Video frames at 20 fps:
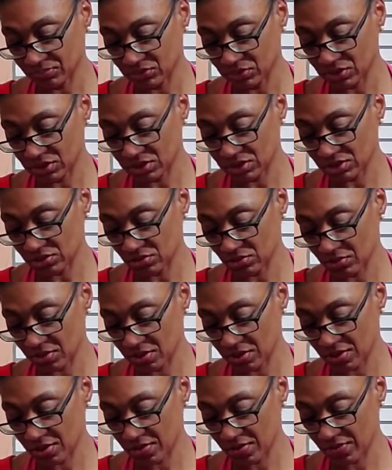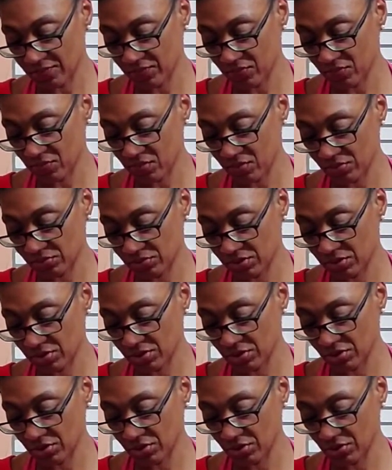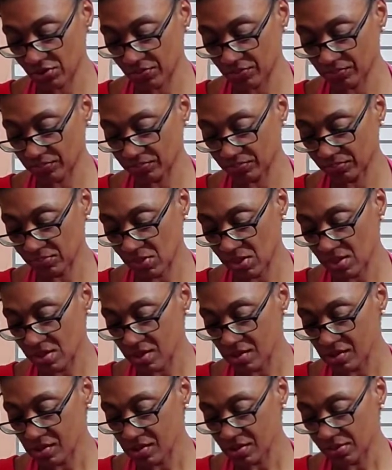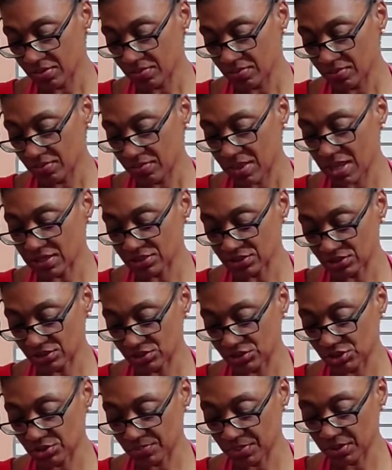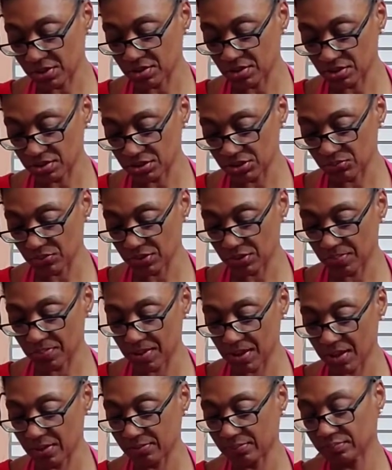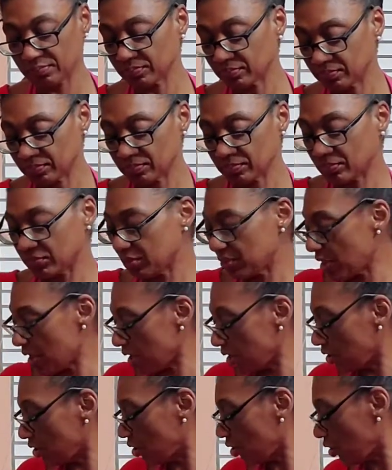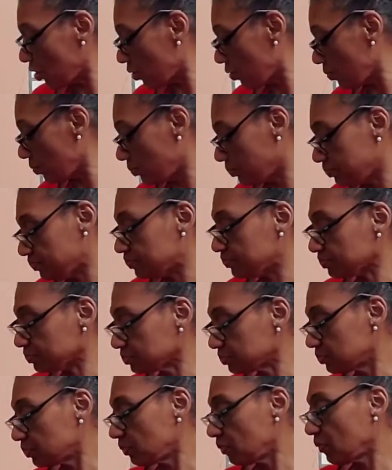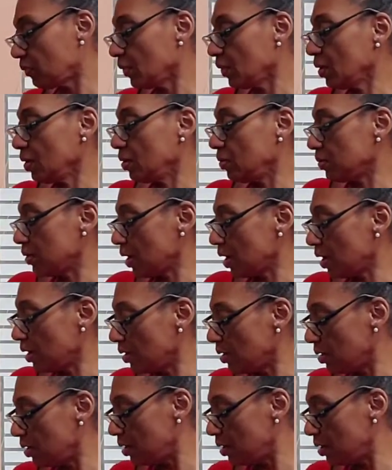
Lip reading: Just go everywhere. There you go. That should be good, sweetie pie. Thank you. Okay.